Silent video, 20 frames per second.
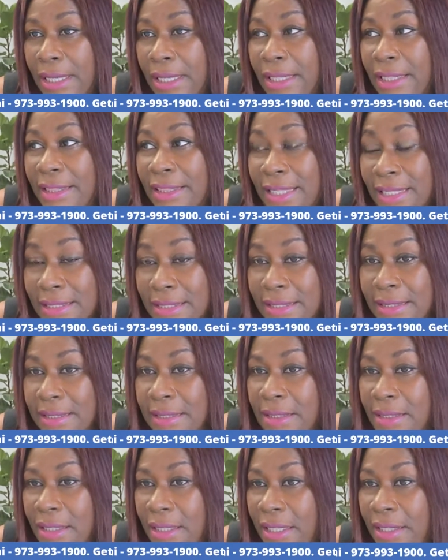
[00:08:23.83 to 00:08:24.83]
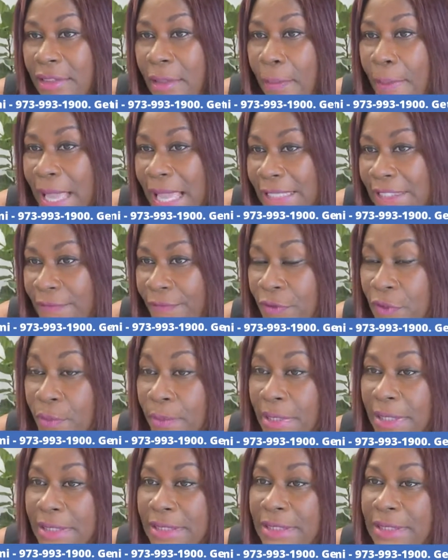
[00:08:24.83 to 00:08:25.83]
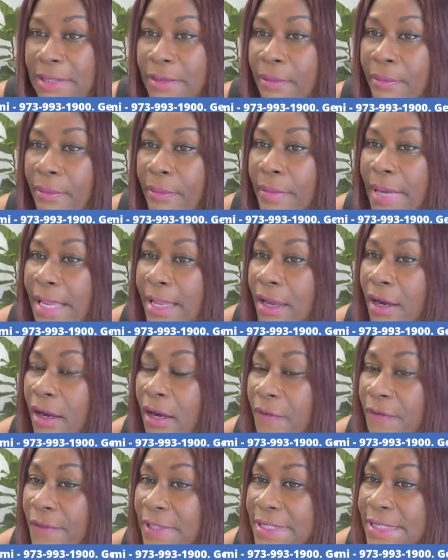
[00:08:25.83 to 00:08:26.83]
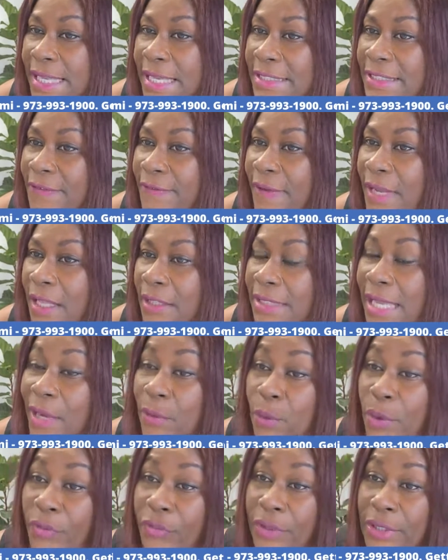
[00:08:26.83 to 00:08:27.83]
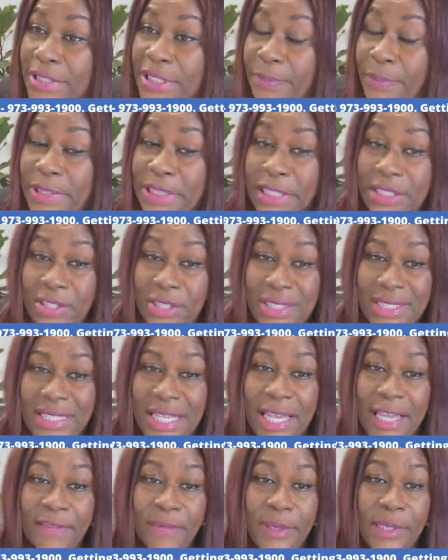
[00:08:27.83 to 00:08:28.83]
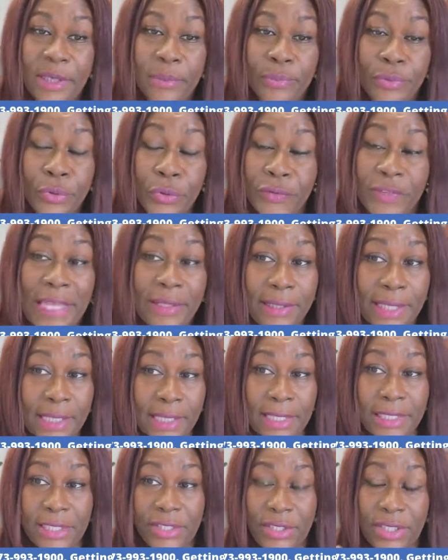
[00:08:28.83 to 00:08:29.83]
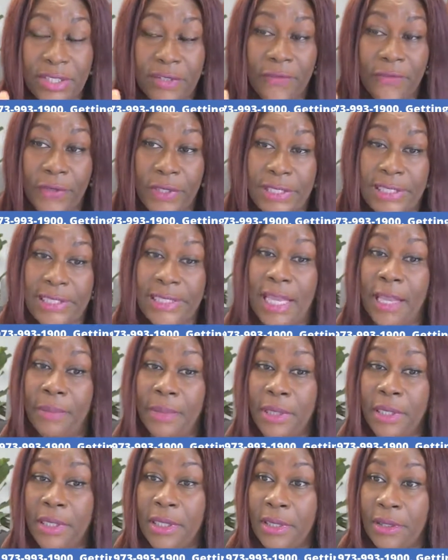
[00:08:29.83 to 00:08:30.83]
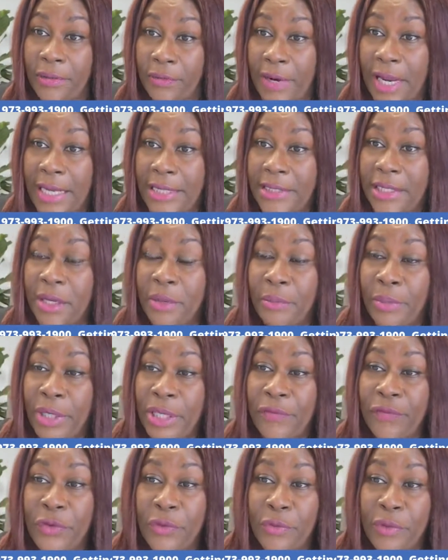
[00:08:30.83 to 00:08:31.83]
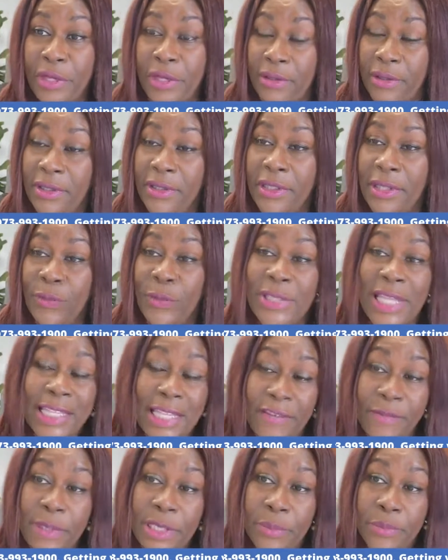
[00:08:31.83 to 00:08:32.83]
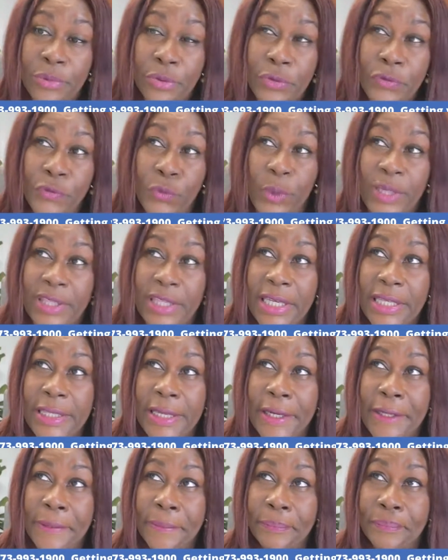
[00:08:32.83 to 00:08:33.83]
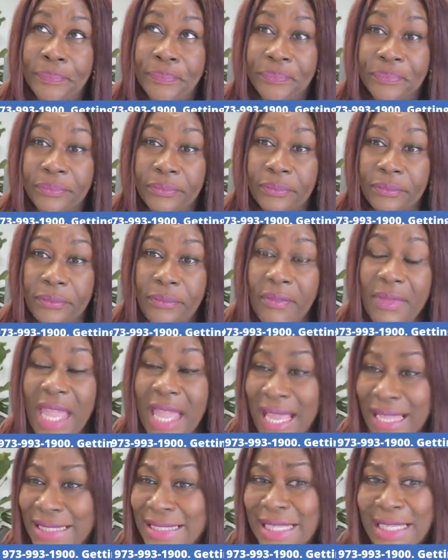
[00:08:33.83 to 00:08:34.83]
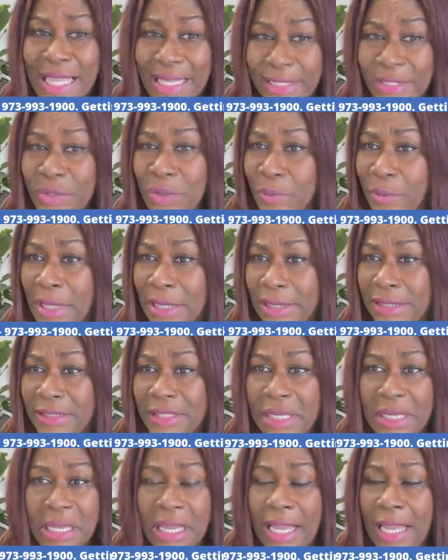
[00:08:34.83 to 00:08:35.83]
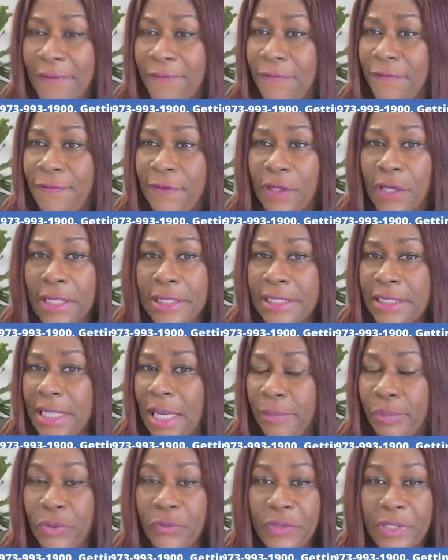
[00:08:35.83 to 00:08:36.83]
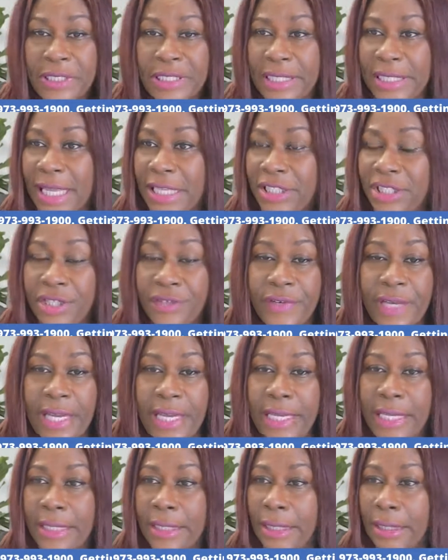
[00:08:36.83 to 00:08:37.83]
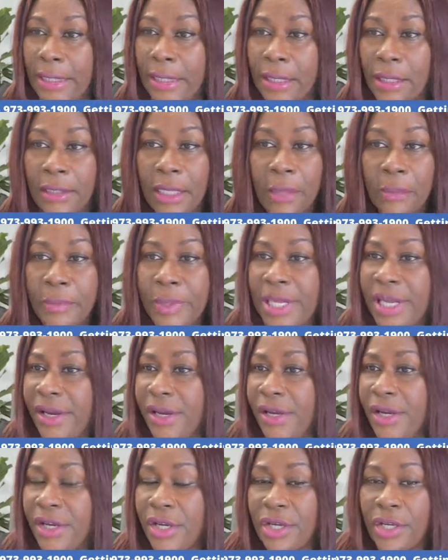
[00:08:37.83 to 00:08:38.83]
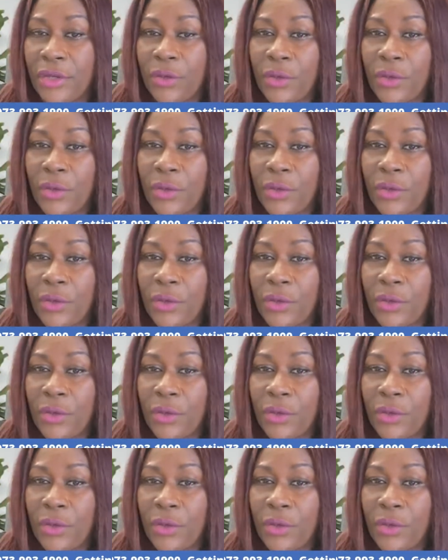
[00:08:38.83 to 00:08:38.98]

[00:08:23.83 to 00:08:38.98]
in the past few months, my office has filed I-130 petitions that have been approved, and this is just the first step, right? But that have been approved within, I'd say like 2 months. I've gotten approvals in Nigeria, in Colombia,